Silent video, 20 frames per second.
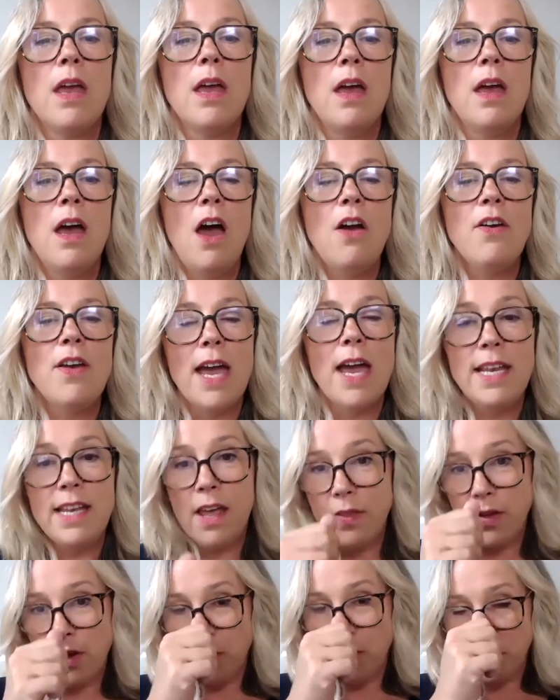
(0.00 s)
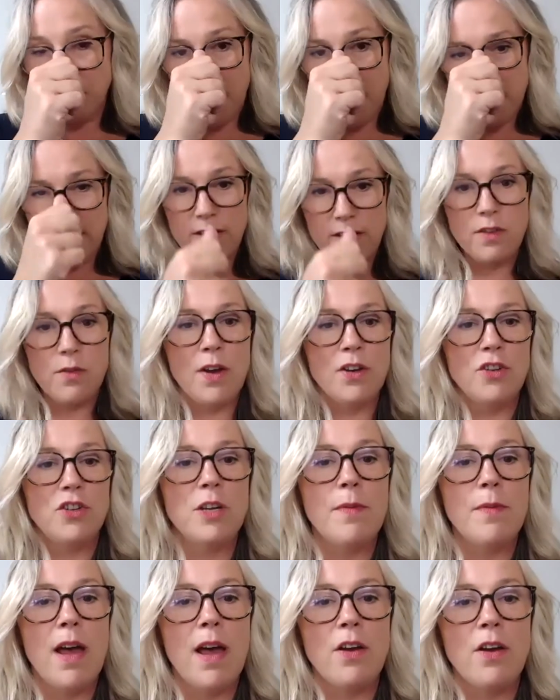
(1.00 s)
Okay, another cosmetics question
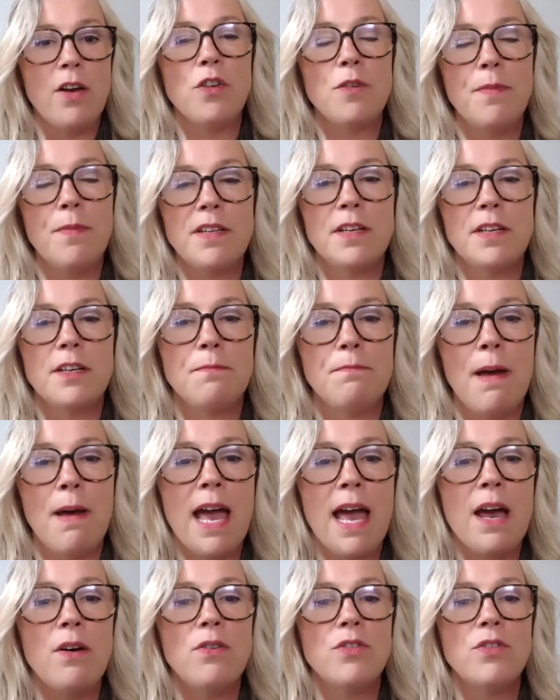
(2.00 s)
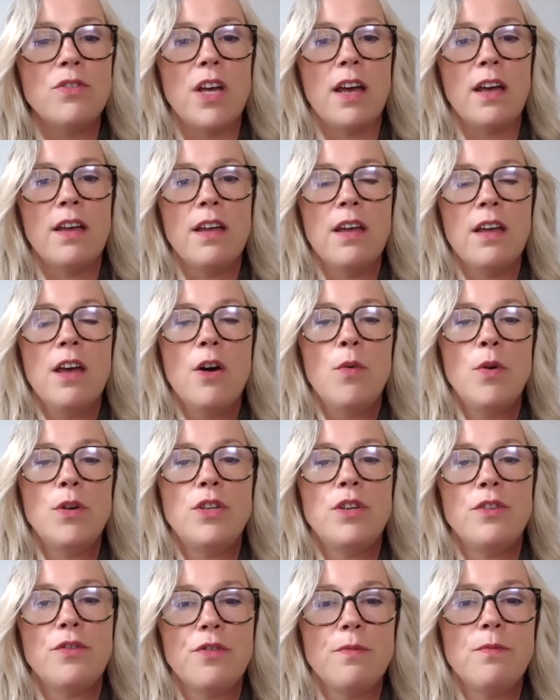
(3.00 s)
about cosmetics powder,
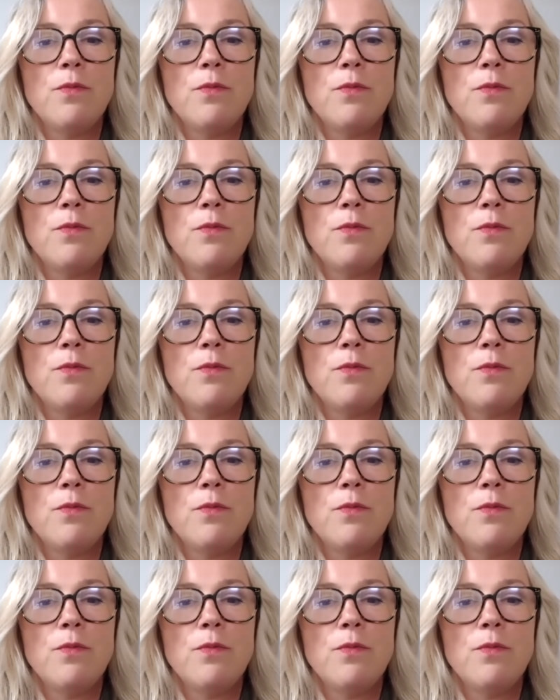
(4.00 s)
which is from